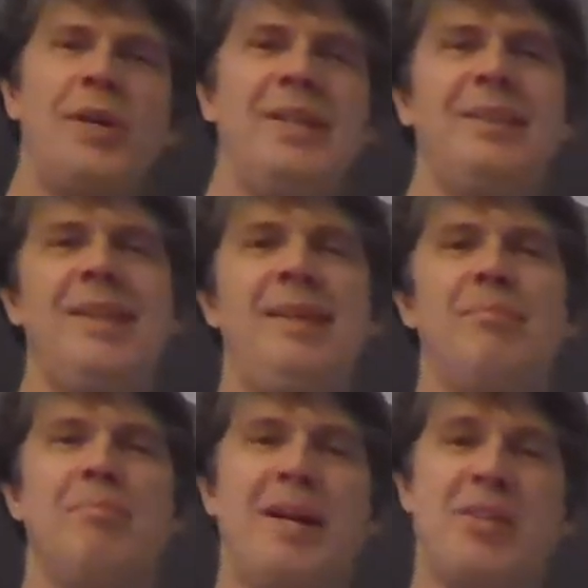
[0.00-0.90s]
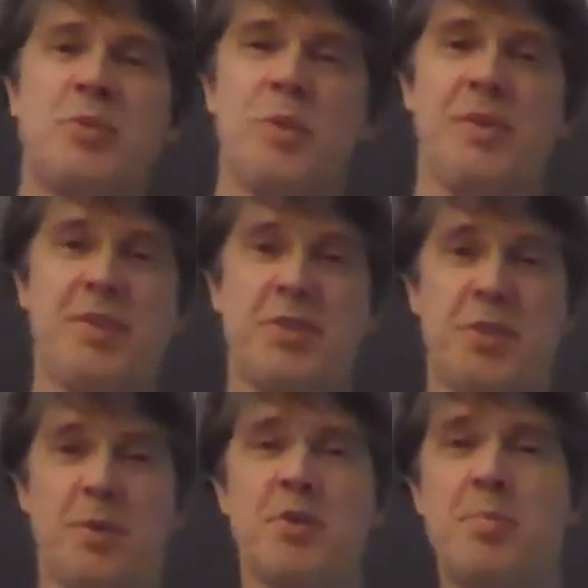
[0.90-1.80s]
really messed with this
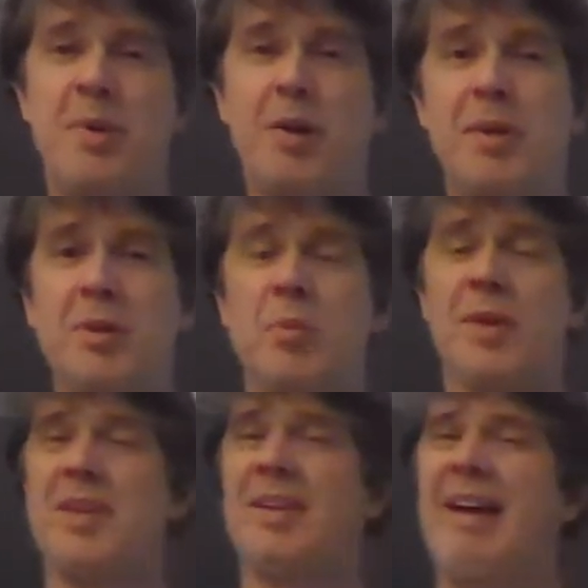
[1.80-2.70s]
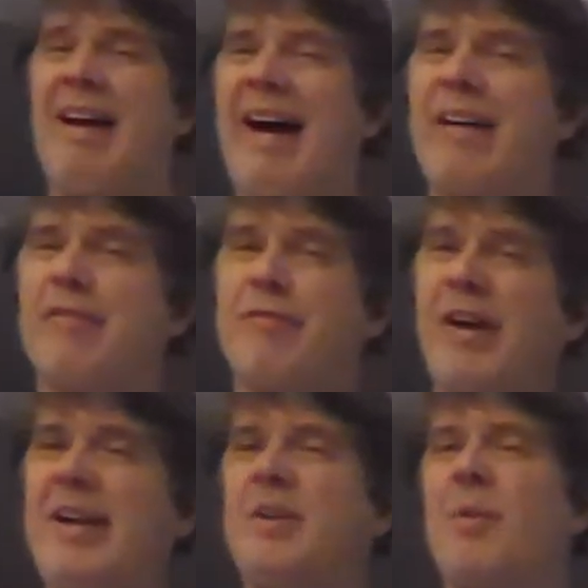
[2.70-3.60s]
or experimented with it. I have
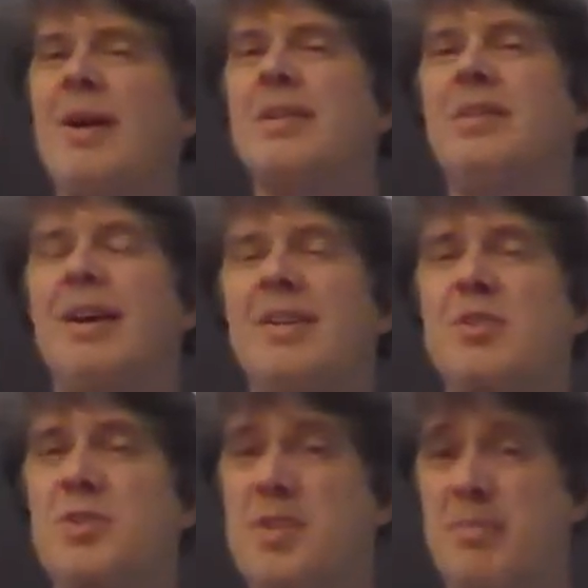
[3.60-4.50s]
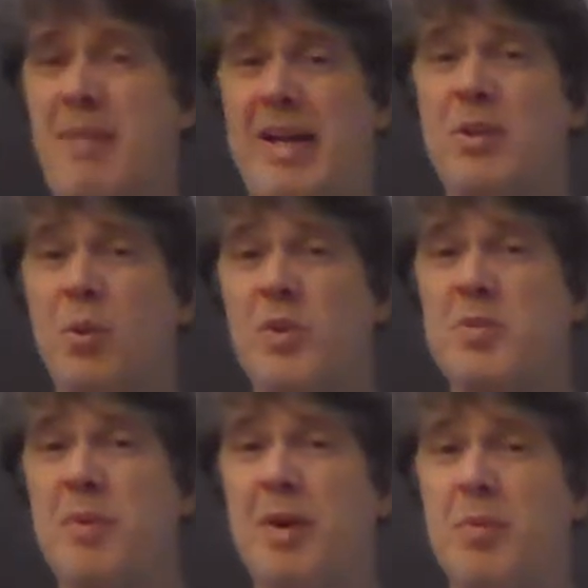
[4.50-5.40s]
vague recollections that might
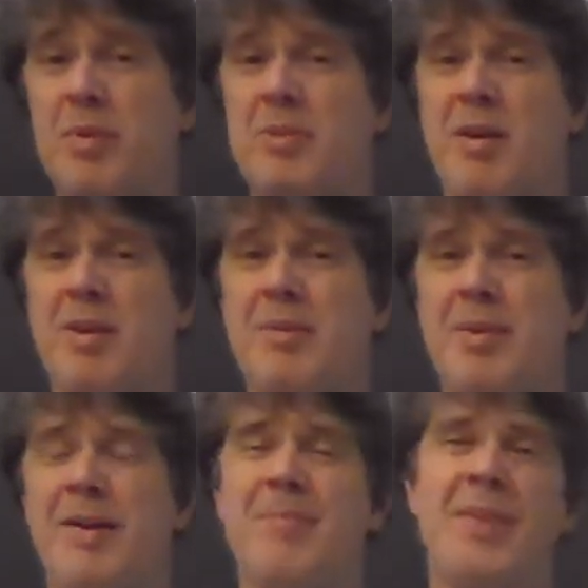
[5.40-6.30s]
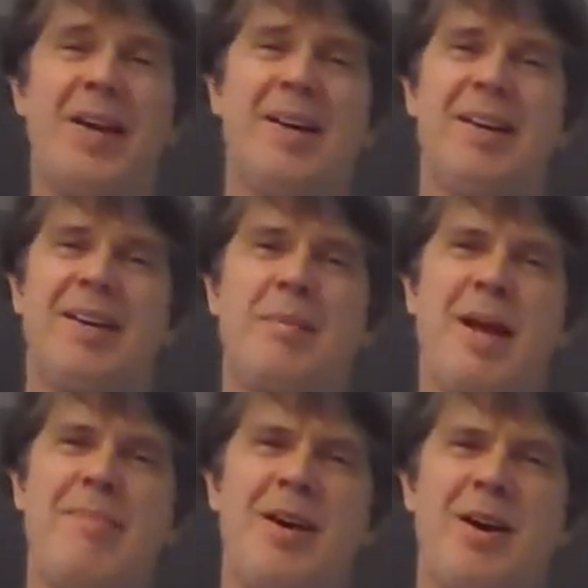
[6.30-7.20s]
correspond to what I'm talking about. Like
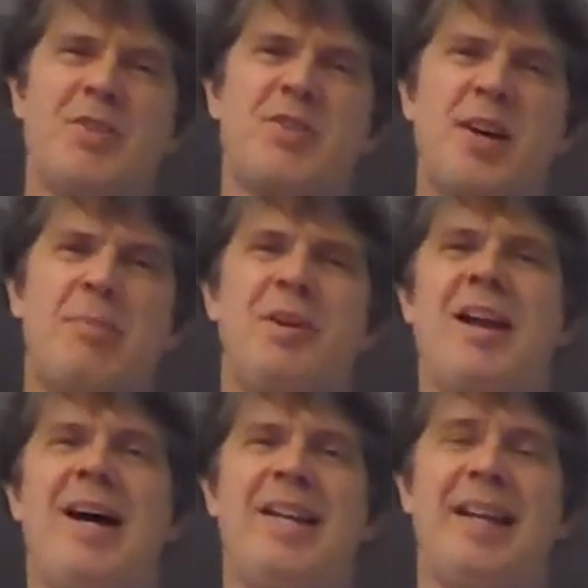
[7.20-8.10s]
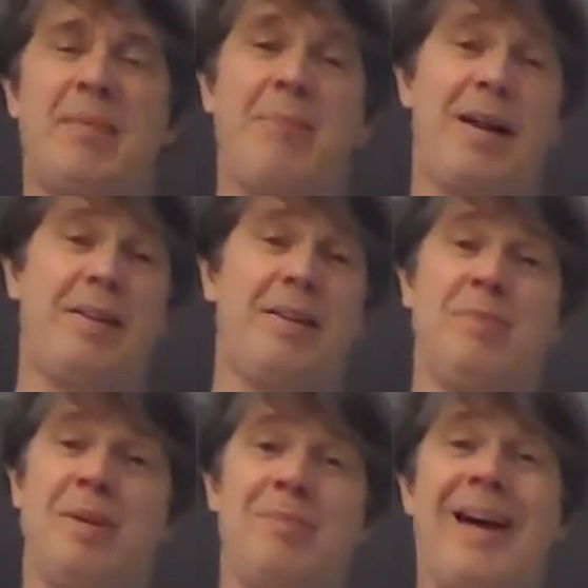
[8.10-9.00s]
maybe on a summer night, I might have
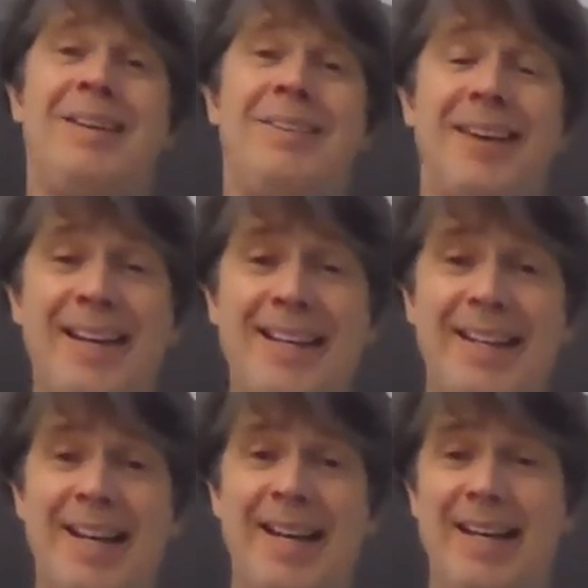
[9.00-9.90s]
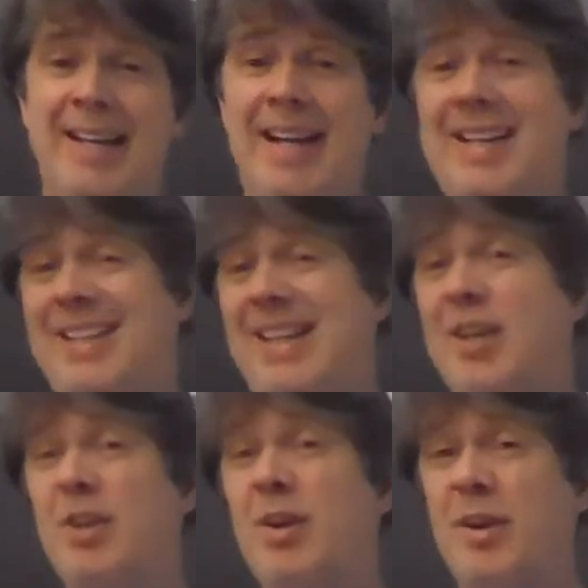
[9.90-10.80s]
been by a lake, and I can
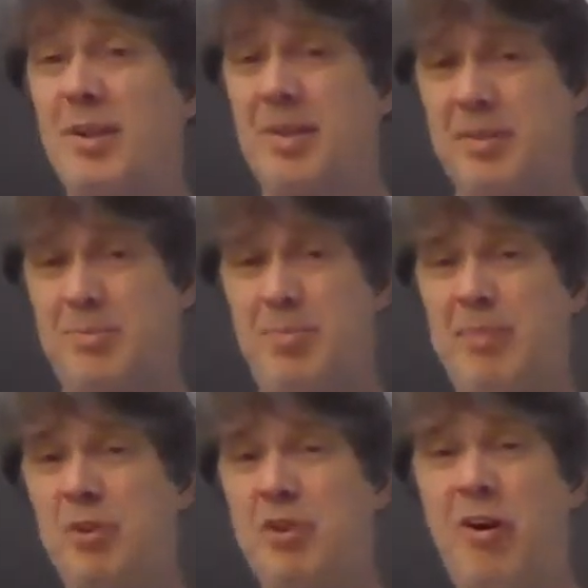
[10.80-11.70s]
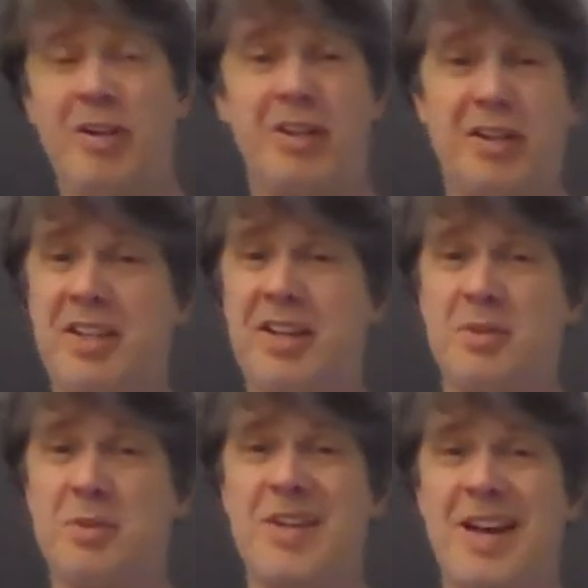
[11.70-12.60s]
hear people talking on the
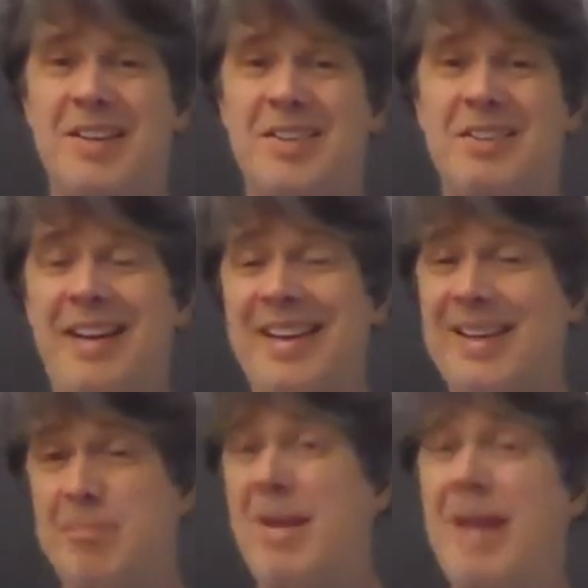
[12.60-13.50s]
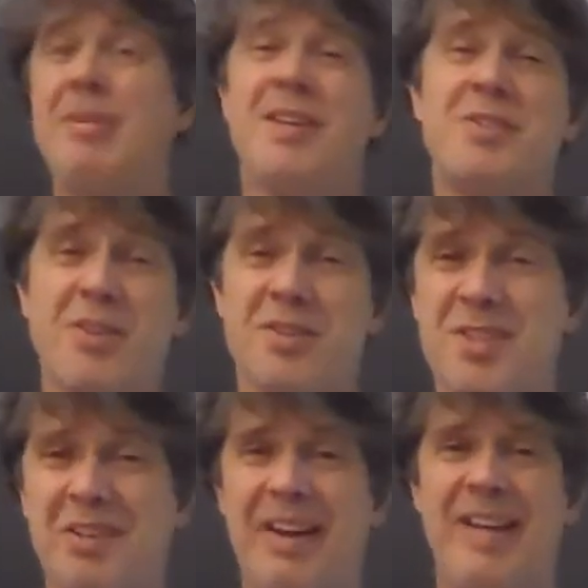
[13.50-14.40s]
other side of the lake, and maybe that's because
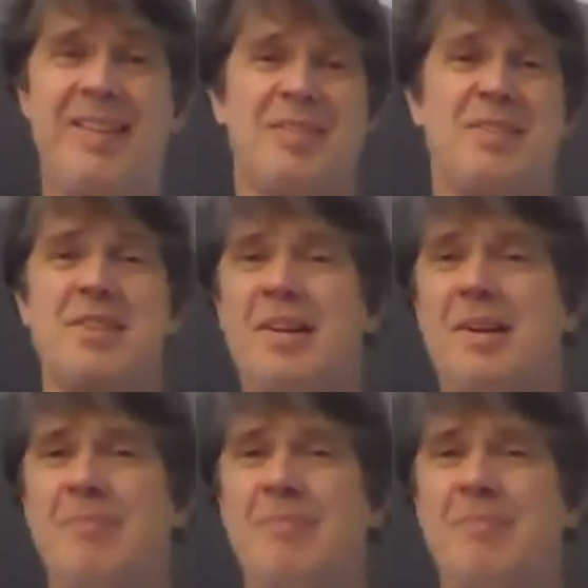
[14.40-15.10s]
the lake is